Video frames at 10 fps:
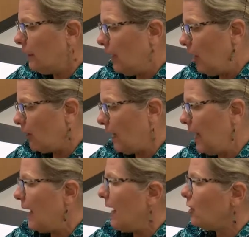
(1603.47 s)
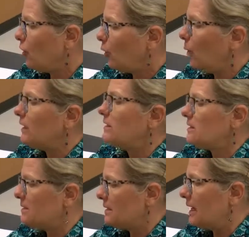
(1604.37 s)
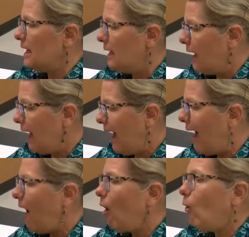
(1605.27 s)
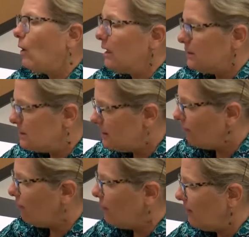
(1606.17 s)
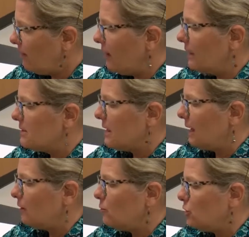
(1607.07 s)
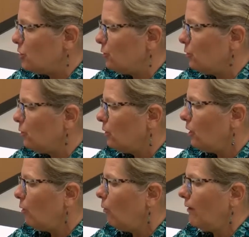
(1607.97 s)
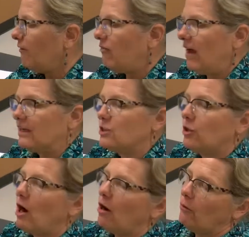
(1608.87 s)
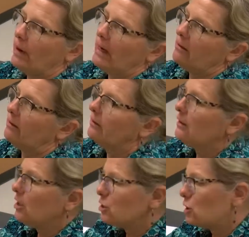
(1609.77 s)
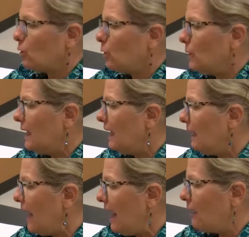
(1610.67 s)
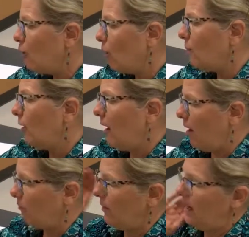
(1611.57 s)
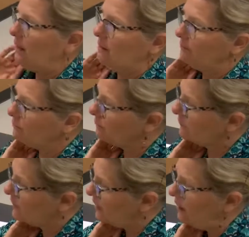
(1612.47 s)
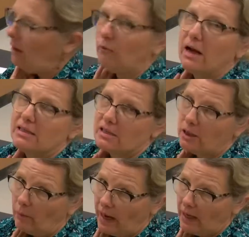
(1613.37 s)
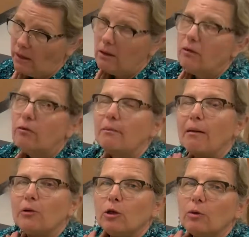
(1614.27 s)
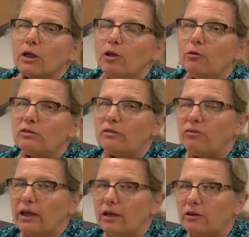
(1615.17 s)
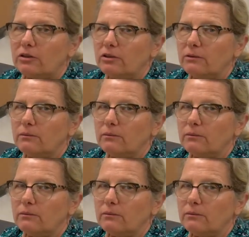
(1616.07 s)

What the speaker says: Okay, and you're going to see how different things that you do will affect your heart rate. So you need a normal heart rate, okay, a resting rate. Remember, you can use the fingers.